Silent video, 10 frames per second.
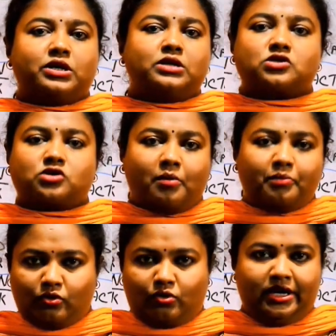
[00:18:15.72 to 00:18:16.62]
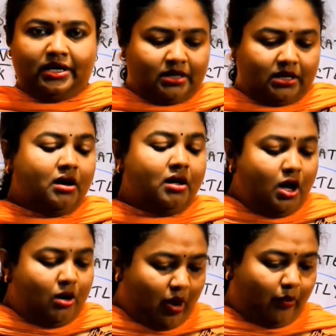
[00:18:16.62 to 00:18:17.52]
will stop growing the
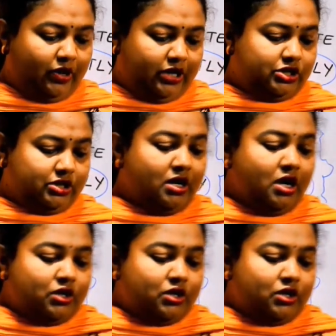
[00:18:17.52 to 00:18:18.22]
population.